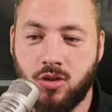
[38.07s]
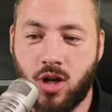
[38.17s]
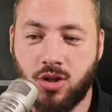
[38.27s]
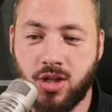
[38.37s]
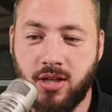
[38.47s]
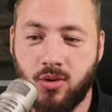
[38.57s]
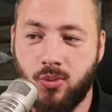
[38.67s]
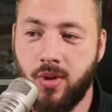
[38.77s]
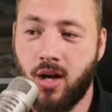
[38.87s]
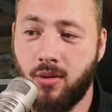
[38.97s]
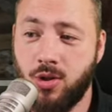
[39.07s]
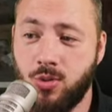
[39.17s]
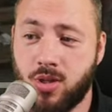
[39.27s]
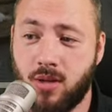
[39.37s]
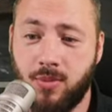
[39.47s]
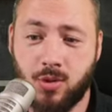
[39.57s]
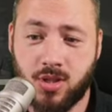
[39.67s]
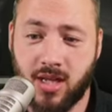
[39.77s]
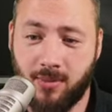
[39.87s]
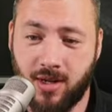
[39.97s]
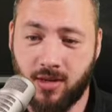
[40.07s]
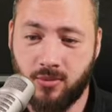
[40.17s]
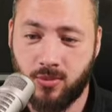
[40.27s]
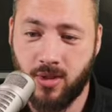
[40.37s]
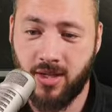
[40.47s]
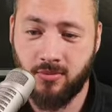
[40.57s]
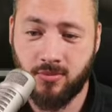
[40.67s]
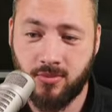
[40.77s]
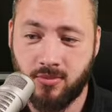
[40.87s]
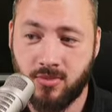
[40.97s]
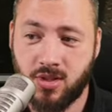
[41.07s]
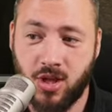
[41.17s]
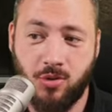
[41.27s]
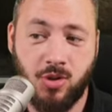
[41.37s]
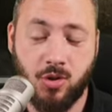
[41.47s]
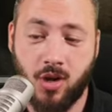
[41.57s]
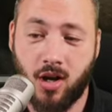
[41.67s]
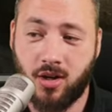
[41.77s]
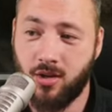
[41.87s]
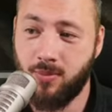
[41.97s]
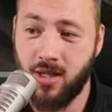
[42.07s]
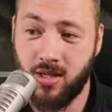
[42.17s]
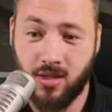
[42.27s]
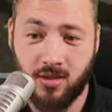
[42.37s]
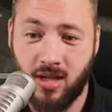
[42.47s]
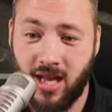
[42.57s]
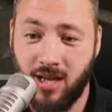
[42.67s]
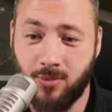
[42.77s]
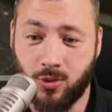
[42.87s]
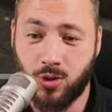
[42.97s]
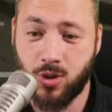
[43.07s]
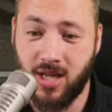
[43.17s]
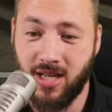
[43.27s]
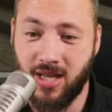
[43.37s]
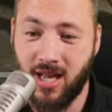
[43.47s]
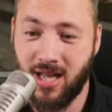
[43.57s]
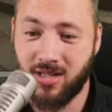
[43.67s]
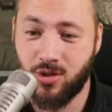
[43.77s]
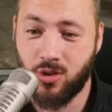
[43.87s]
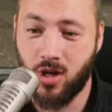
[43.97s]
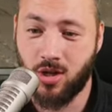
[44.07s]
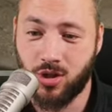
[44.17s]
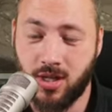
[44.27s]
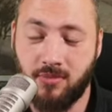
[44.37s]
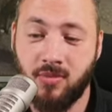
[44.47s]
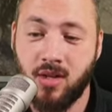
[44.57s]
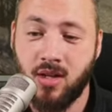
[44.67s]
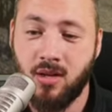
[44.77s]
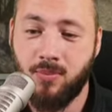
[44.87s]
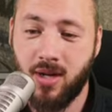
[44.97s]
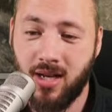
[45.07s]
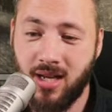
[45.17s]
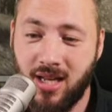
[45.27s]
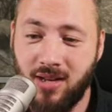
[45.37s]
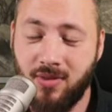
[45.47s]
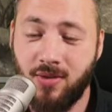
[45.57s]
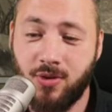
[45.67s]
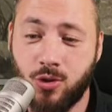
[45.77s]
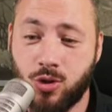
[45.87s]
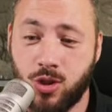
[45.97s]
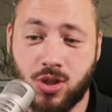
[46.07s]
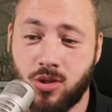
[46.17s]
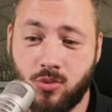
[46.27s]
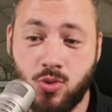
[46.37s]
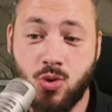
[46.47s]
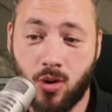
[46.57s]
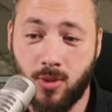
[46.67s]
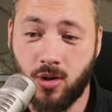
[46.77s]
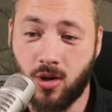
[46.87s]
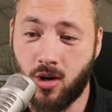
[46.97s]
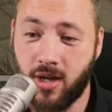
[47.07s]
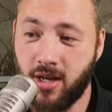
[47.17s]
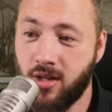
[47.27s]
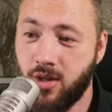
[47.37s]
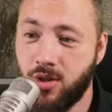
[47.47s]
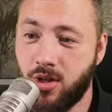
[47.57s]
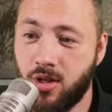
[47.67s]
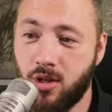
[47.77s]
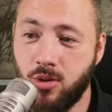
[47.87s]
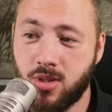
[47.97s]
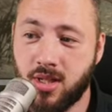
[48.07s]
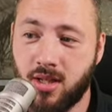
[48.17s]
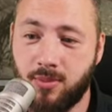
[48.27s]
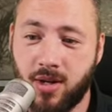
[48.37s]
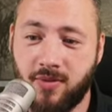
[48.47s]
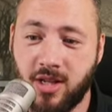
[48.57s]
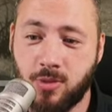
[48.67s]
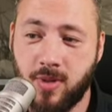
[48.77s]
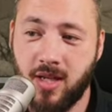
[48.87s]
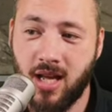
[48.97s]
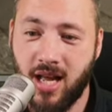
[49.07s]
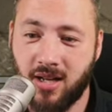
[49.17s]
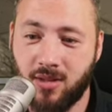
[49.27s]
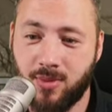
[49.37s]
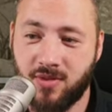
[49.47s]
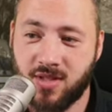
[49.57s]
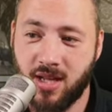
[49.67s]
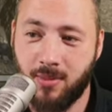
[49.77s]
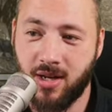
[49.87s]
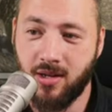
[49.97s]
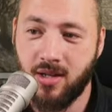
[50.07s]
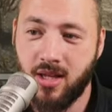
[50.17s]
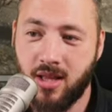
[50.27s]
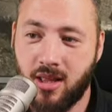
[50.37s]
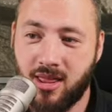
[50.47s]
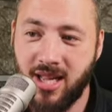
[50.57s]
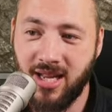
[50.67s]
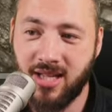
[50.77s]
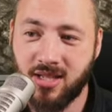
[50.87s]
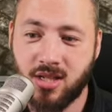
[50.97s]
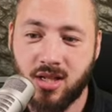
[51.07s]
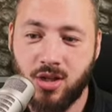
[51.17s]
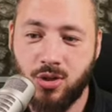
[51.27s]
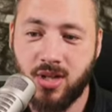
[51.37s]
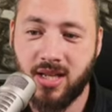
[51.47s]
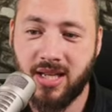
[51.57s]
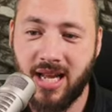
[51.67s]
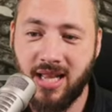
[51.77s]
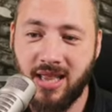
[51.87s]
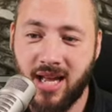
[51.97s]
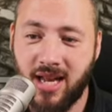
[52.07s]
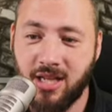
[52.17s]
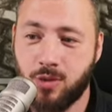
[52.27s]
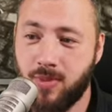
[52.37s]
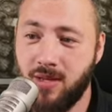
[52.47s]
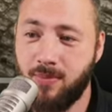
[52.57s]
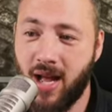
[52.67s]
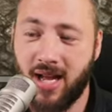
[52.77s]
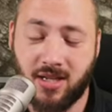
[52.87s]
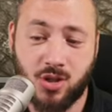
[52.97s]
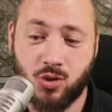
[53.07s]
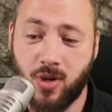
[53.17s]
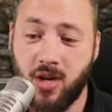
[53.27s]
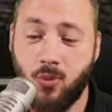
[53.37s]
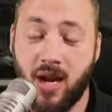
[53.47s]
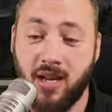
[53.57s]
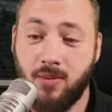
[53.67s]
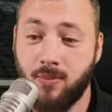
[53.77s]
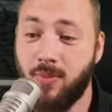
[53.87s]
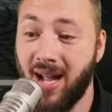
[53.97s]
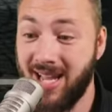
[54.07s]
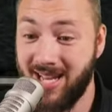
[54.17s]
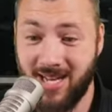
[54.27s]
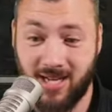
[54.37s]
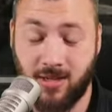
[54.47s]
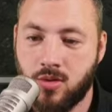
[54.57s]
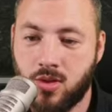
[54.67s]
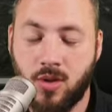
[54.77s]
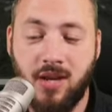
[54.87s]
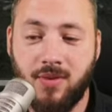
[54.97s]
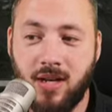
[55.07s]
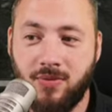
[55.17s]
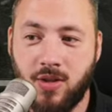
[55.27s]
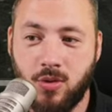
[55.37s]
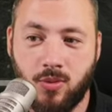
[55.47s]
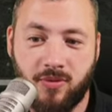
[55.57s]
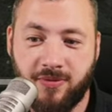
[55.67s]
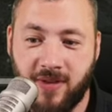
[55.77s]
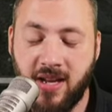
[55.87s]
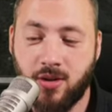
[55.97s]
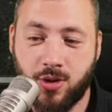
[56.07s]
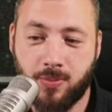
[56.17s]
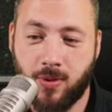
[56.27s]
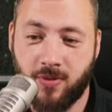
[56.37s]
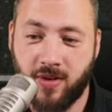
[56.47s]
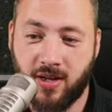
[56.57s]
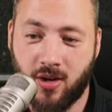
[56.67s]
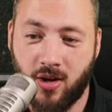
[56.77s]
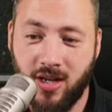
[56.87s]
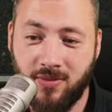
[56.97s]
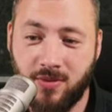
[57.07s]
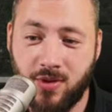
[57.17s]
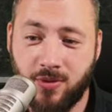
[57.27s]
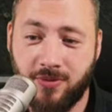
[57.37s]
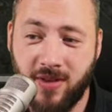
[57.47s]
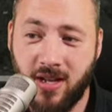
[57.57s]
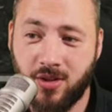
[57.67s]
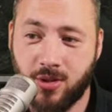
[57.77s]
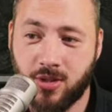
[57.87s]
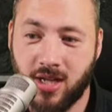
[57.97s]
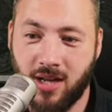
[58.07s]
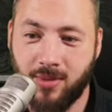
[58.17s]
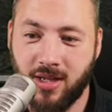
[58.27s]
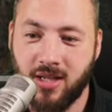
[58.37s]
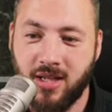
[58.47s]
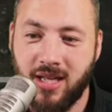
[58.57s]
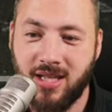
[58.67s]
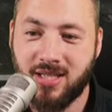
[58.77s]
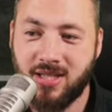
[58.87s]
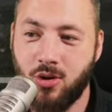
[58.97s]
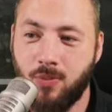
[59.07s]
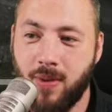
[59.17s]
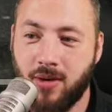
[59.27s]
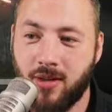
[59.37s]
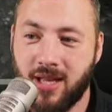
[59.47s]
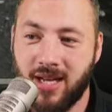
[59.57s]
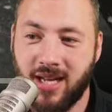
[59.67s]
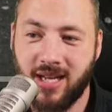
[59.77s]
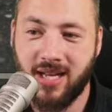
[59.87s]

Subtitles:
Dodging will use up your stamina, right? So you're not going to be able to hit as you're dodging. But even if you're just normal guarding, you're going to lose a little bit of HP and a little bit of stamina. The thing is, you can gain that HP back straight away by hitting. So even if you fail your perfect guard, even if you fail your timing, it's still better than getting